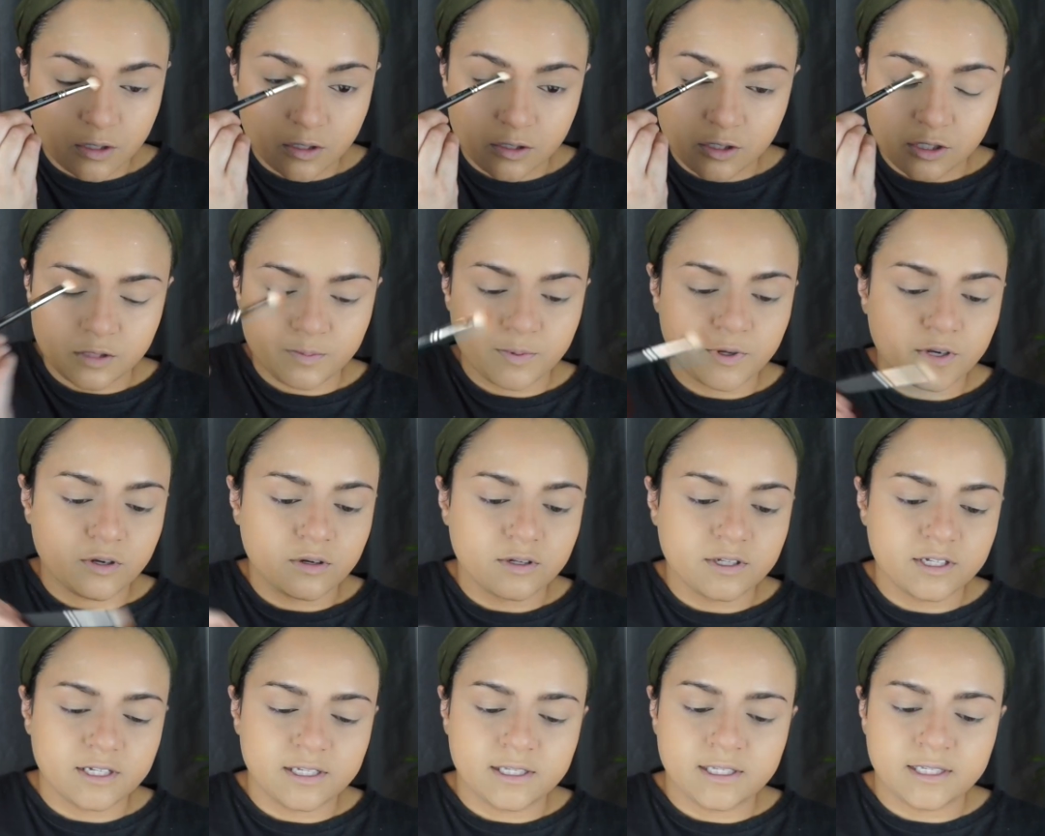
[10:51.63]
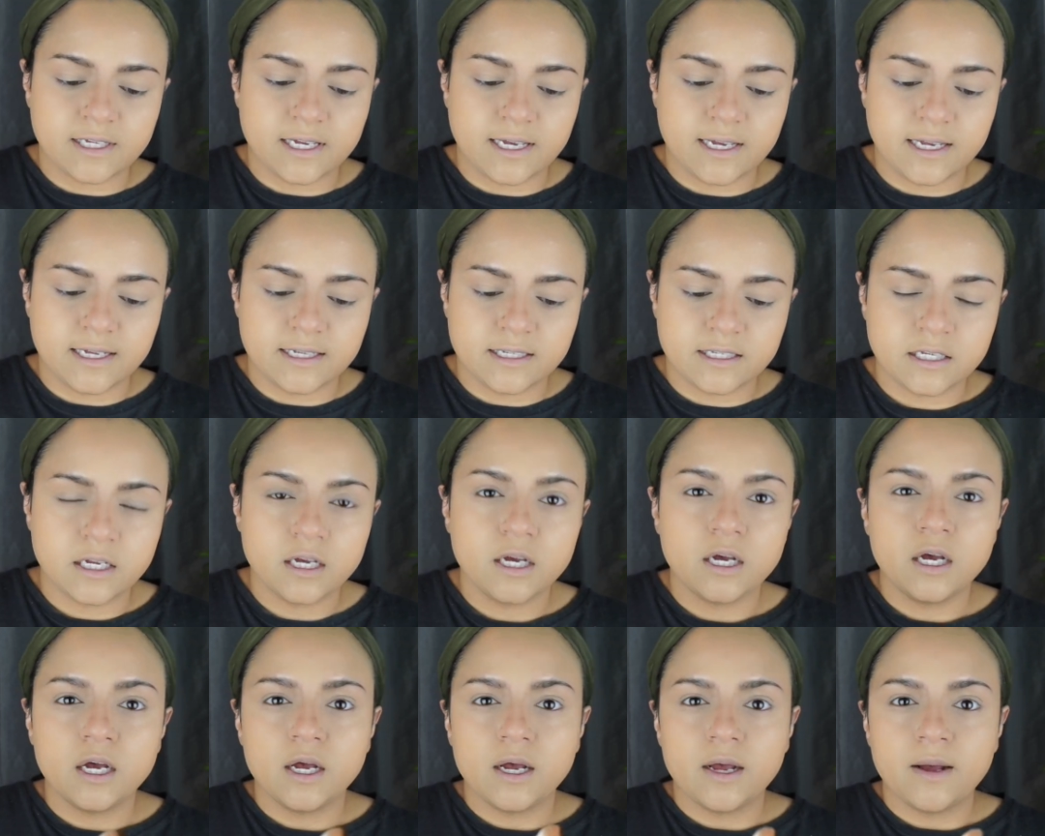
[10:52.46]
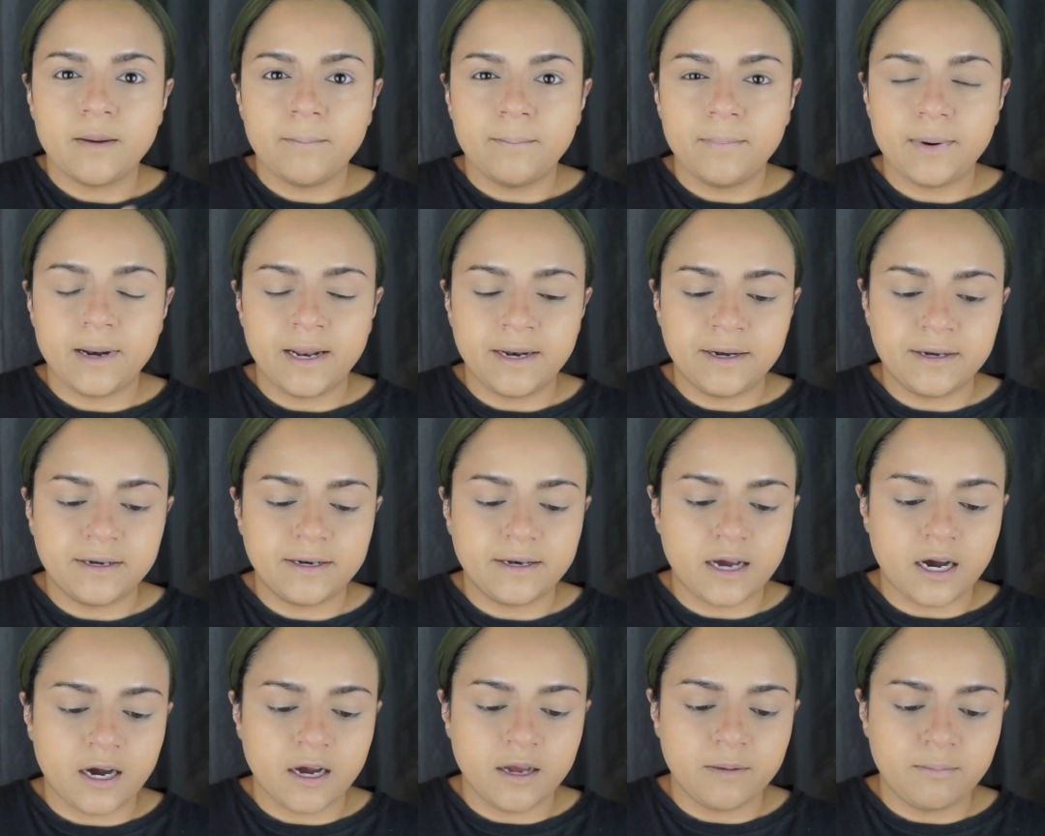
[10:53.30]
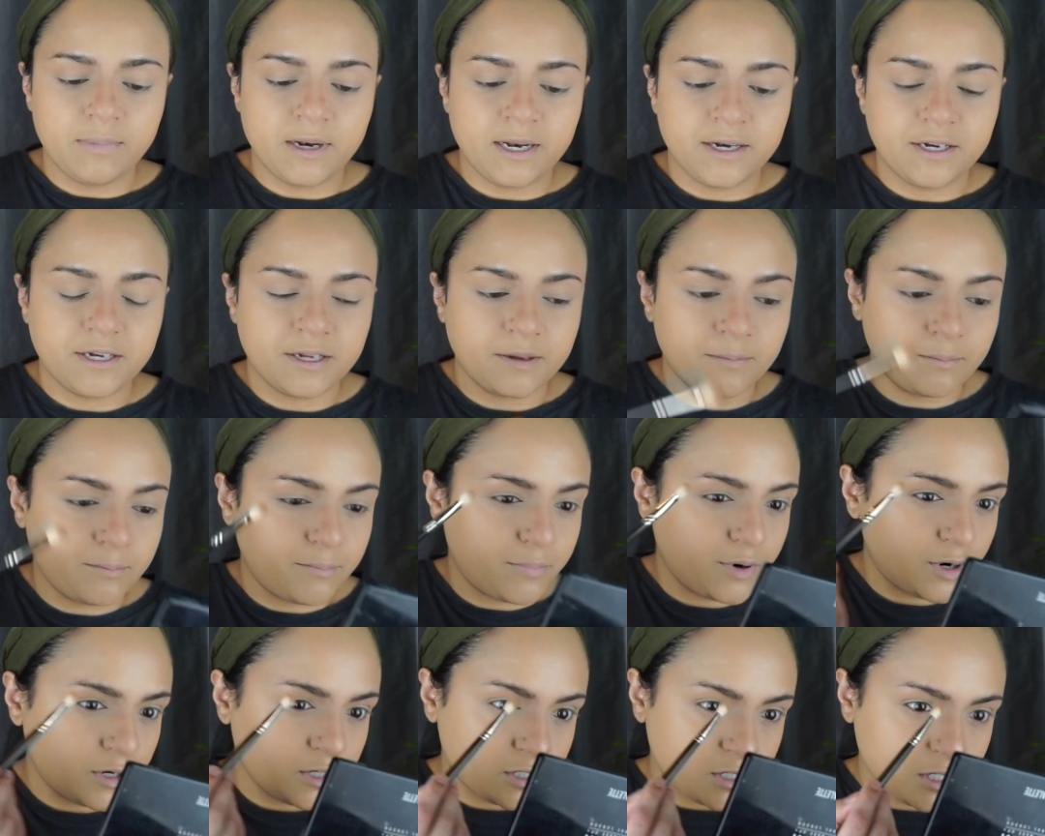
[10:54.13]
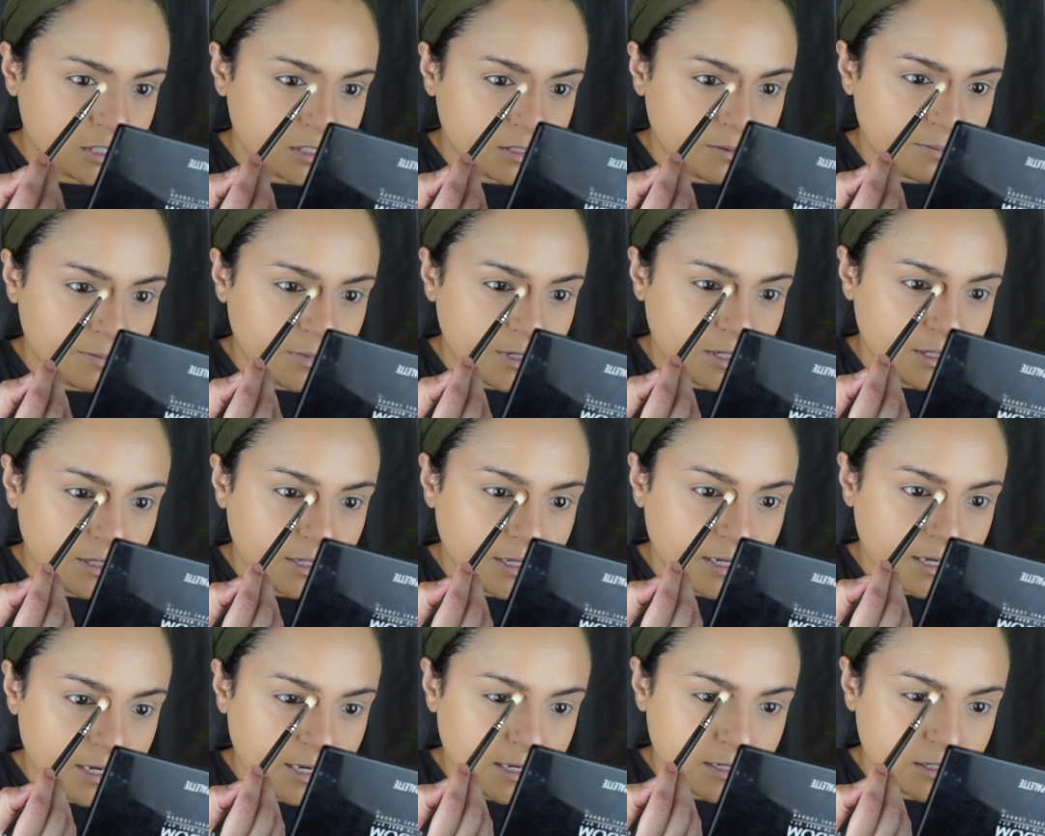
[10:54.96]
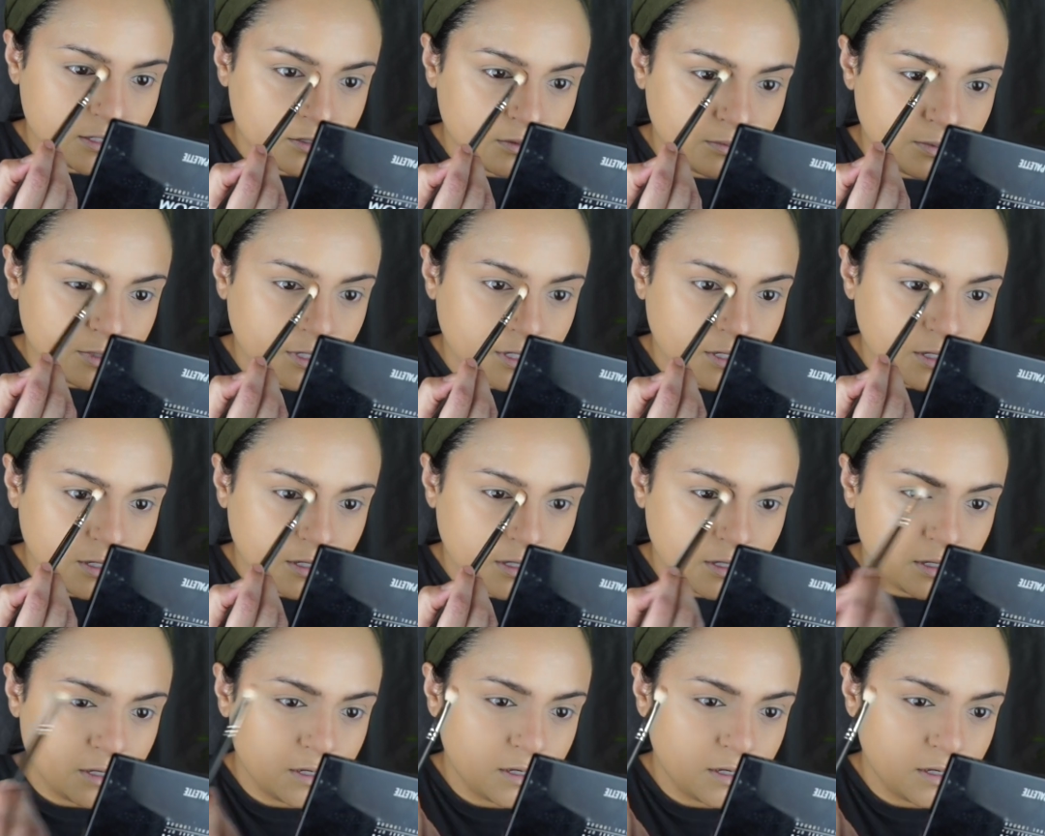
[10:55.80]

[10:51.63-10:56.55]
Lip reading: Just because it says eye blending brush doesn't mean it has to be